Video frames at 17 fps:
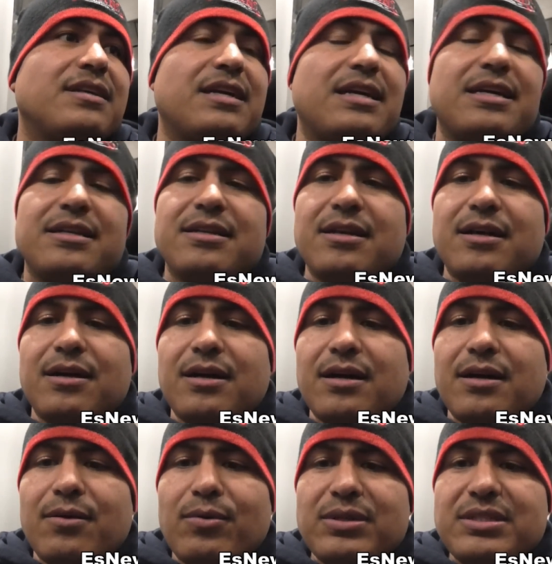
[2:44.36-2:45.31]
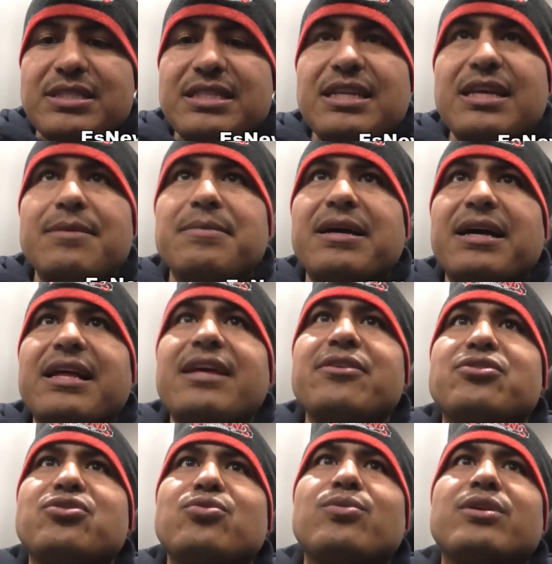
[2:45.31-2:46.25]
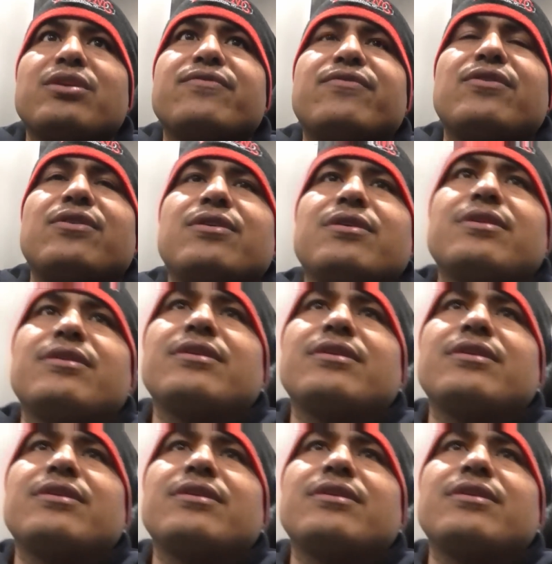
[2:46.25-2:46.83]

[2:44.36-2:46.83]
and uh, what's his name? The guy that used to work for